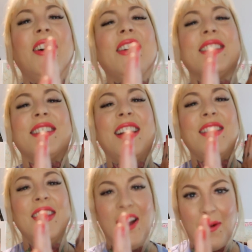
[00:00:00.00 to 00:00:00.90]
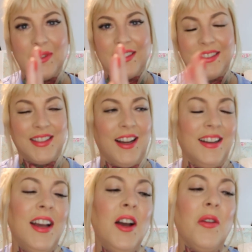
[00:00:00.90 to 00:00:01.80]
So it's the opposite
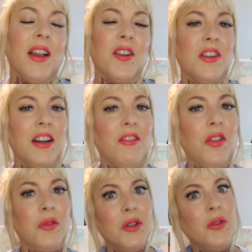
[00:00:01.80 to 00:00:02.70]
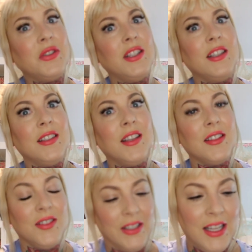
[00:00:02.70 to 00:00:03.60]
side. We gotta drive through the city to get
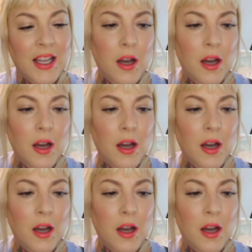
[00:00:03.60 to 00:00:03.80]
to it.